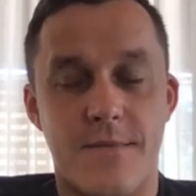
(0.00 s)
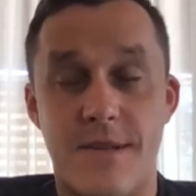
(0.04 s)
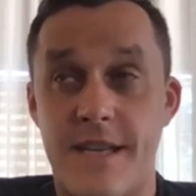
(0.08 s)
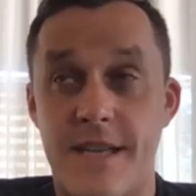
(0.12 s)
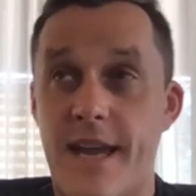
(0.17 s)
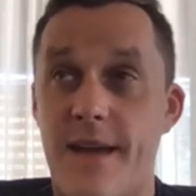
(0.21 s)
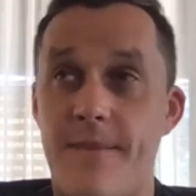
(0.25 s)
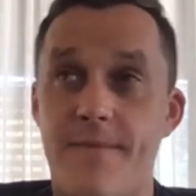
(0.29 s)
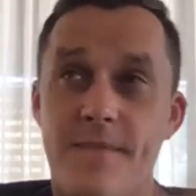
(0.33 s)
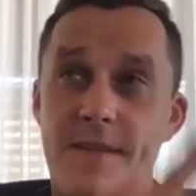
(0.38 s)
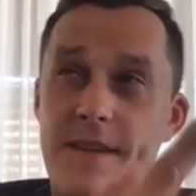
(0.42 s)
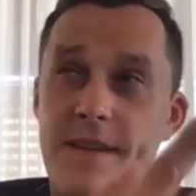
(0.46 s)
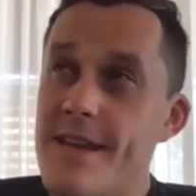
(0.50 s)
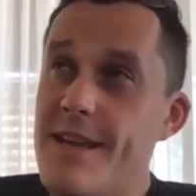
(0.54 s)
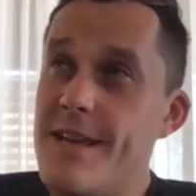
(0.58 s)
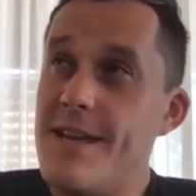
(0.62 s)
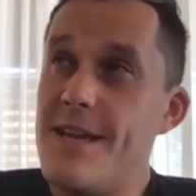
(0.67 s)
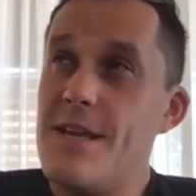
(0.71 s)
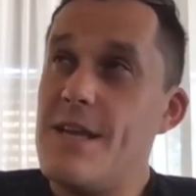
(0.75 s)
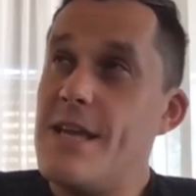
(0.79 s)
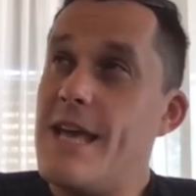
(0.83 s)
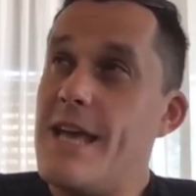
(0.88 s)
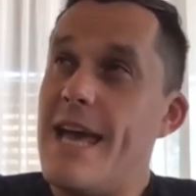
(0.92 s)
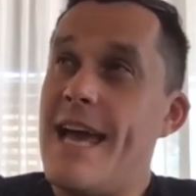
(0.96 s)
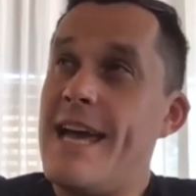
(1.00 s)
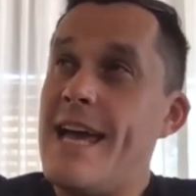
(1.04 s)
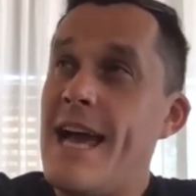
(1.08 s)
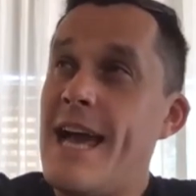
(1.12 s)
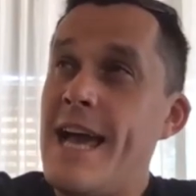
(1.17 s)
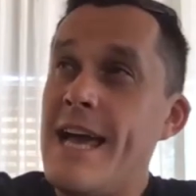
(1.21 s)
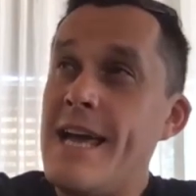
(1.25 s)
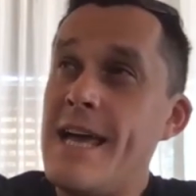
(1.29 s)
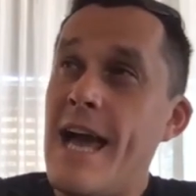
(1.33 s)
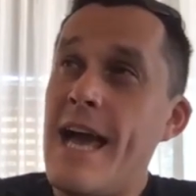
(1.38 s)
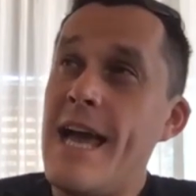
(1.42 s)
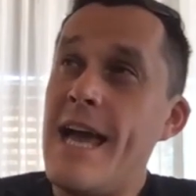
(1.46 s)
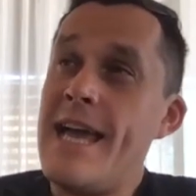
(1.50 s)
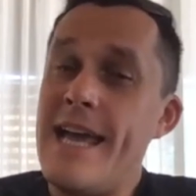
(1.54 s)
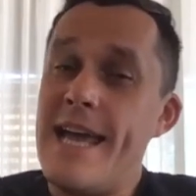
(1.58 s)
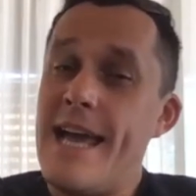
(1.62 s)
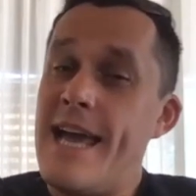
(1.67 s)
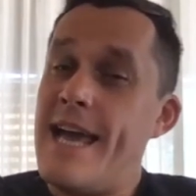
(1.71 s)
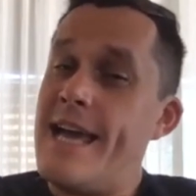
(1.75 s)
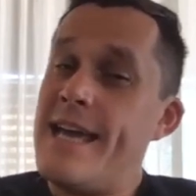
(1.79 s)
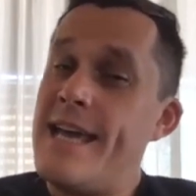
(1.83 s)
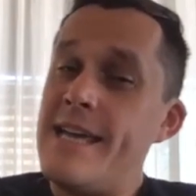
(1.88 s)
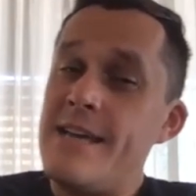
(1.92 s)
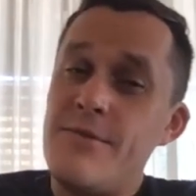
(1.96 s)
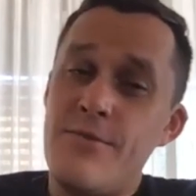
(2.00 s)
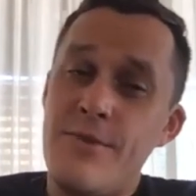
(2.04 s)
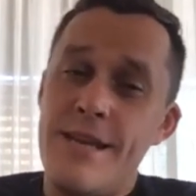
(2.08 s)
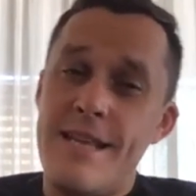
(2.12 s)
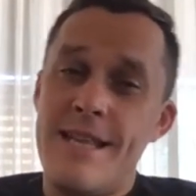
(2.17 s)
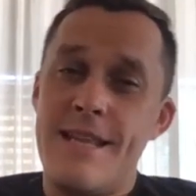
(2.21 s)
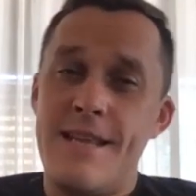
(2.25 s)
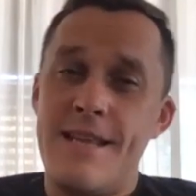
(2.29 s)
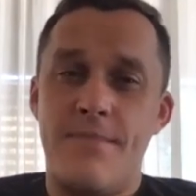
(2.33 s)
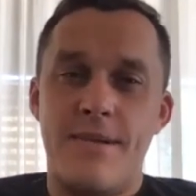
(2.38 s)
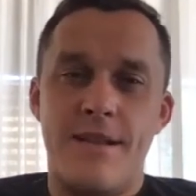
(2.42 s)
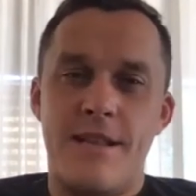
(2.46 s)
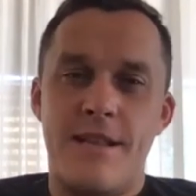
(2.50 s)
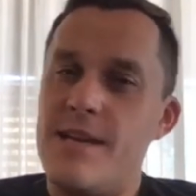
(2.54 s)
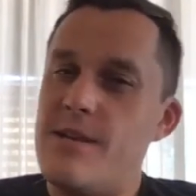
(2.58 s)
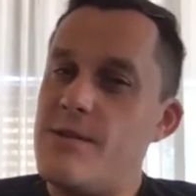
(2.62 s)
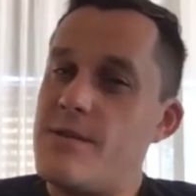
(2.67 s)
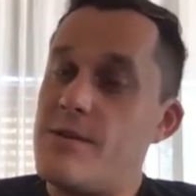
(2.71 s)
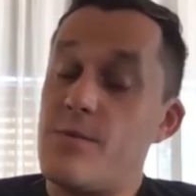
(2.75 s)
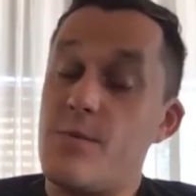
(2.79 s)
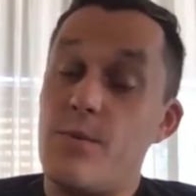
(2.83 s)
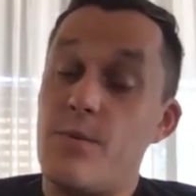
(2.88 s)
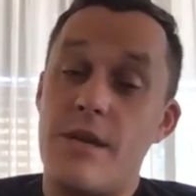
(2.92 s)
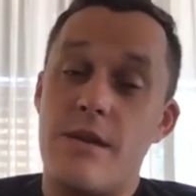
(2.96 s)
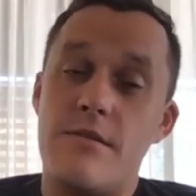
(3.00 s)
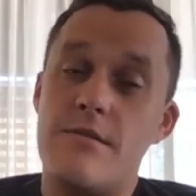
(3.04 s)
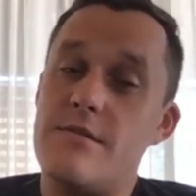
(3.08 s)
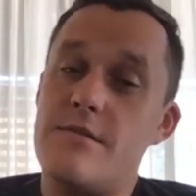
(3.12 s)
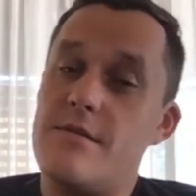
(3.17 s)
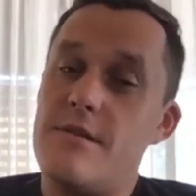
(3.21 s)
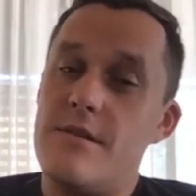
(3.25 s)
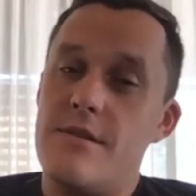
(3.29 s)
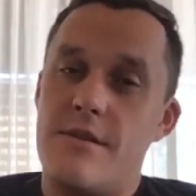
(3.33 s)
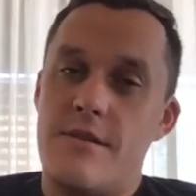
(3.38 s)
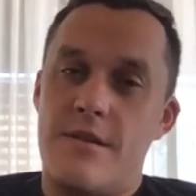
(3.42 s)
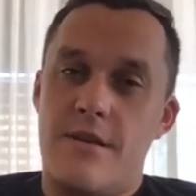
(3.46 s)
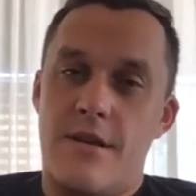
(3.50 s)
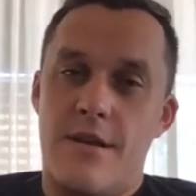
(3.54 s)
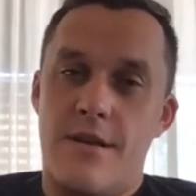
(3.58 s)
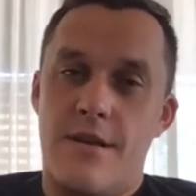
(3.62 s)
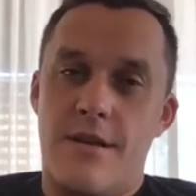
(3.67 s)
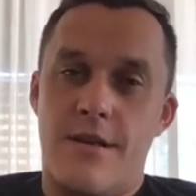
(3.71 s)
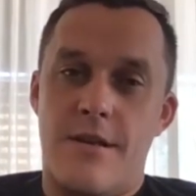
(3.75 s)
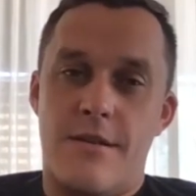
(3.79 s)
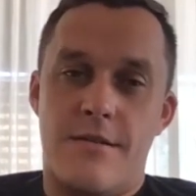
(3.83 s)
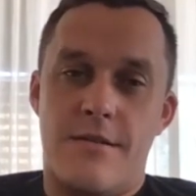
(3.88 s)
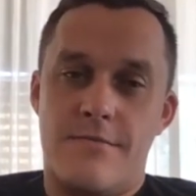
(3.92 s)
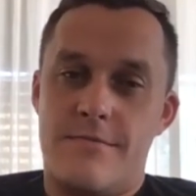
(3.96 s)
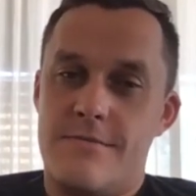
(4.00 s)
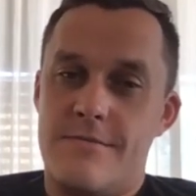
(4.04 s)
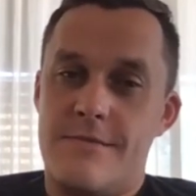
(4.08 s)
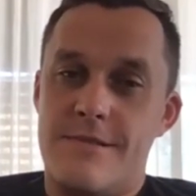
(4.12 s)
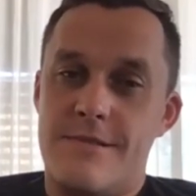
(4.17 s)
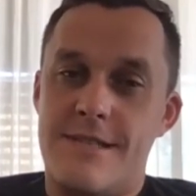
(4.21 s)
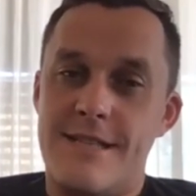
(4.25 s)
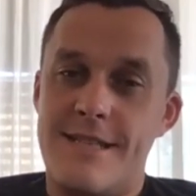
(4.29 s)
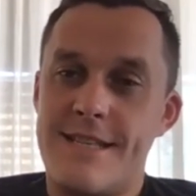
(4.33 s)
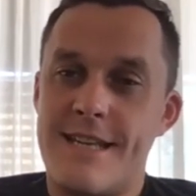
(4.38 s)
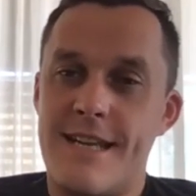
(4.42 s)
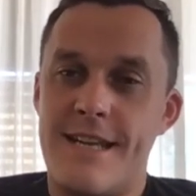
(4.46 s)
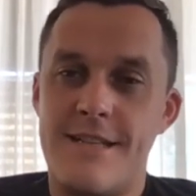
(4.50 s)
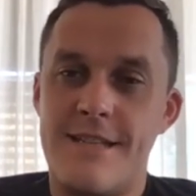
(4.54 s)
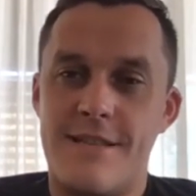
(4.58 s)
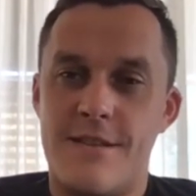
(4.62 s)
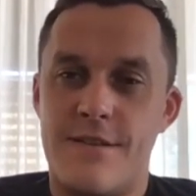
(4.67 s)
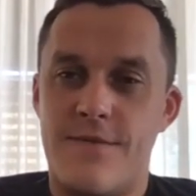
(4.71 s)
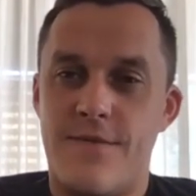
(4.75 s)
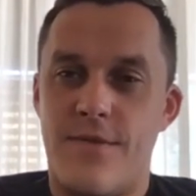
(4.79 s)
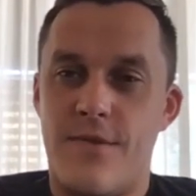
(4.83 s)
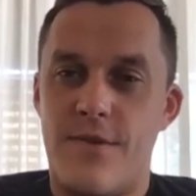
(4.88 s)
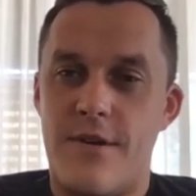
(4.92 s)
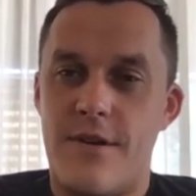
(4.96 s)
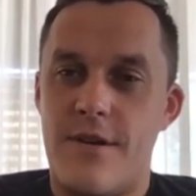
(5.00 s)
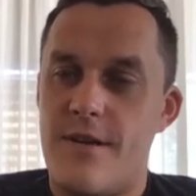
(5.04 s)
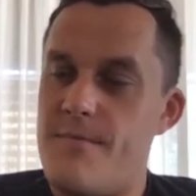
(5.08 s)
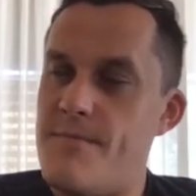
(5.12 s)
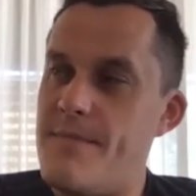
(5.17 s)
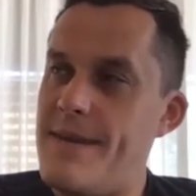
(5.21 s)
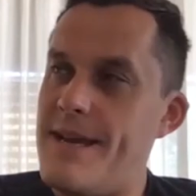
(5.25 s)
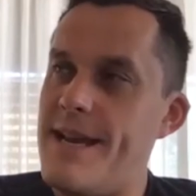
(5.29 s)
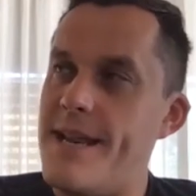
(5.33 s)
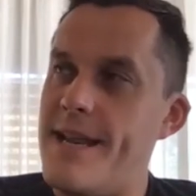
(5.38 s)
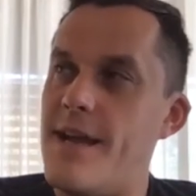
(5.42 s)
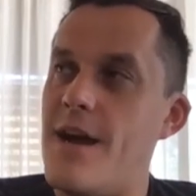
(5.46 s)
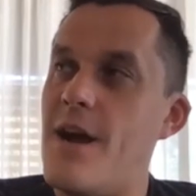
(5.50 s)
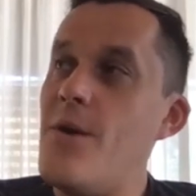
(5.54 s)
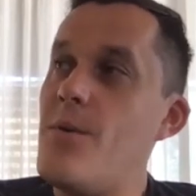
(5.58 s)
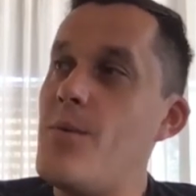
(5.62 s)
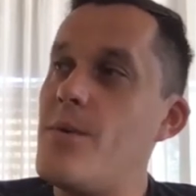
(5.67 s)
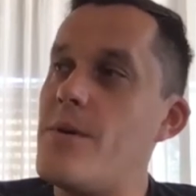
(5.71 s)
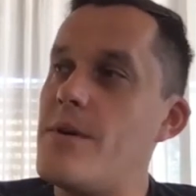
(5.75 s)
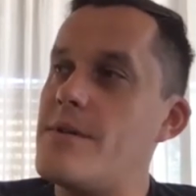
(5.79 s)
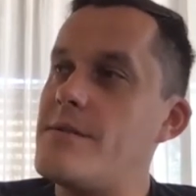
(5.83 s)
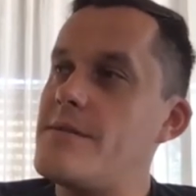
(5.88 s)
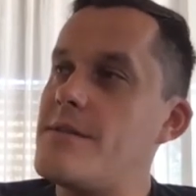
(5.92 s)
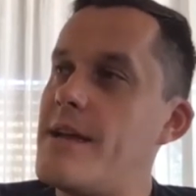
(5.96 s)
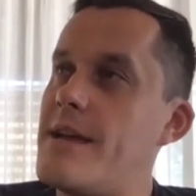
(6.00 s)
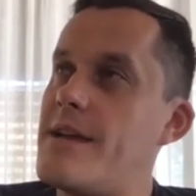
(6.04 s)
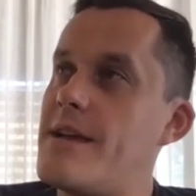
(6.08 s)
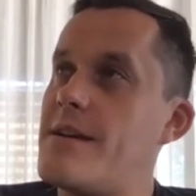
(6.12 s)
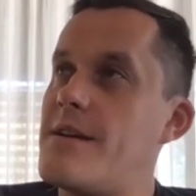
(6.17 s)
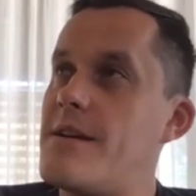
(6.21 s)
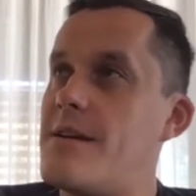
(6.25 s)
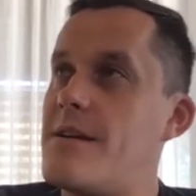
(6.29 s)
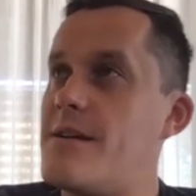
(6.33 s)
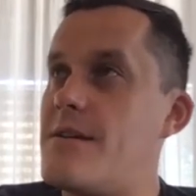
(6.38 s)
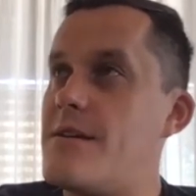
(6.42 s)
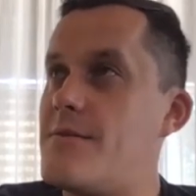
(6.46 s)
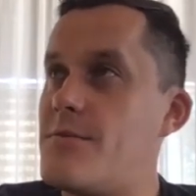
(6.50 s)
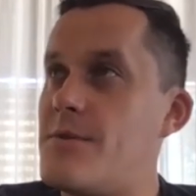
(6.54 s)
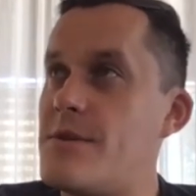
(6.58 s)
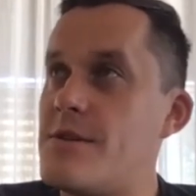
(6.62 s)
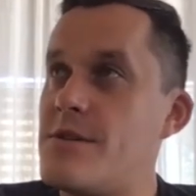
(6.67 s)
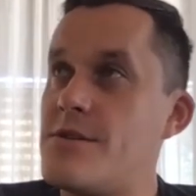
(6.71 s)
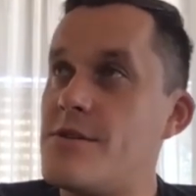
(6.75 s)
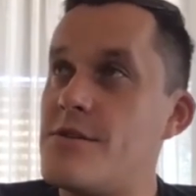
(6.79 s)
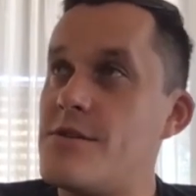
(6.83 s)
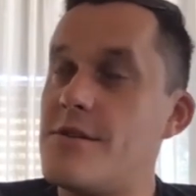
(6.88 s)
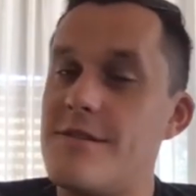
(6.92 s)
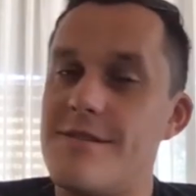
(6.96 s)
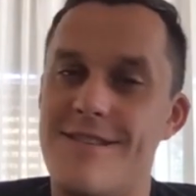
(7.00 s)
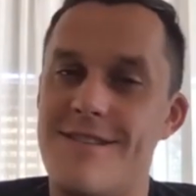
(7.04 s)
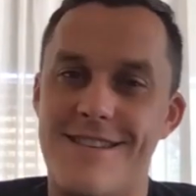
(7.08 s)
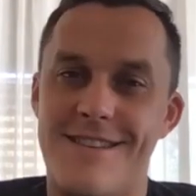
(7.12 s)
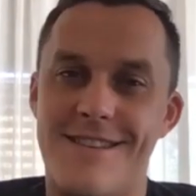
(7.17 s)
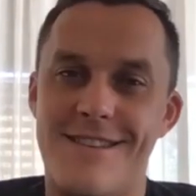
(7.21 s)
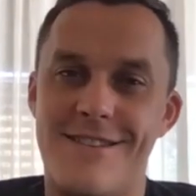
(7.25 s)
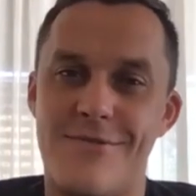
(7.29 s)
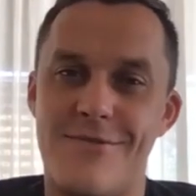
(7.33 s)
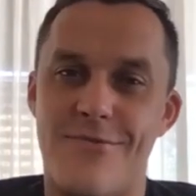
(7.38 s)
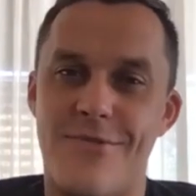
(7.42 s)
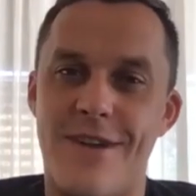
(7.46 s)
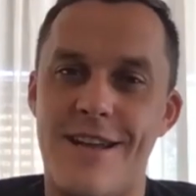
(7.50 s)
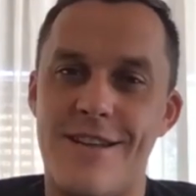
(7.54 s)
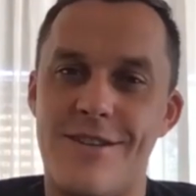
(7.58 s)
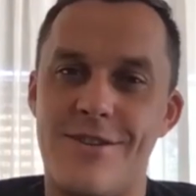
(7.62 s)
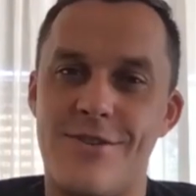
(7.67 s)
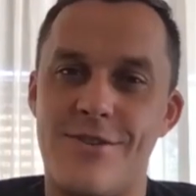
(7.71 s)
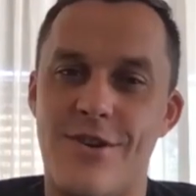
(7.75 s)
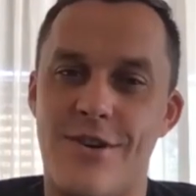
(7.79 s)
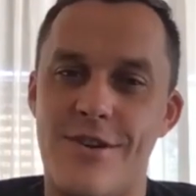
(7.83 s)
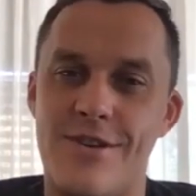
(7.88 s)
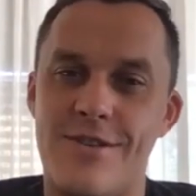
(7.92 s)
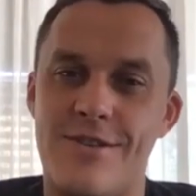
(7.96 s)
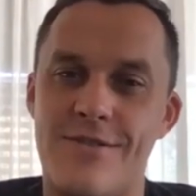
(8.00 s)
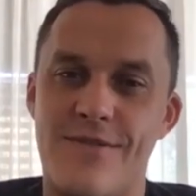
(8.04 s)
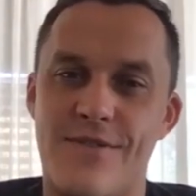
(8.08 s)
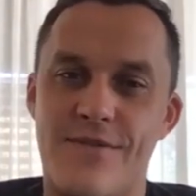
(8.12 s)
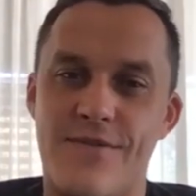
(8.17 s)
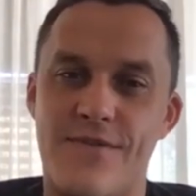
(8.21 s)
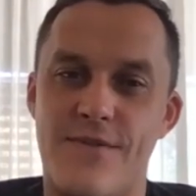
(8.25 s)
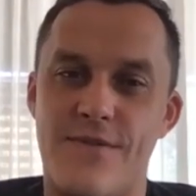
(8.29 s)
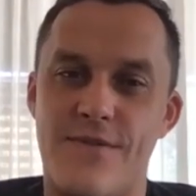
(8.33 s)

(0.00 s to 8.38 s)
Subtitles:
But yeah, I really believe that we could discuss this for many hours, like which is the right choice of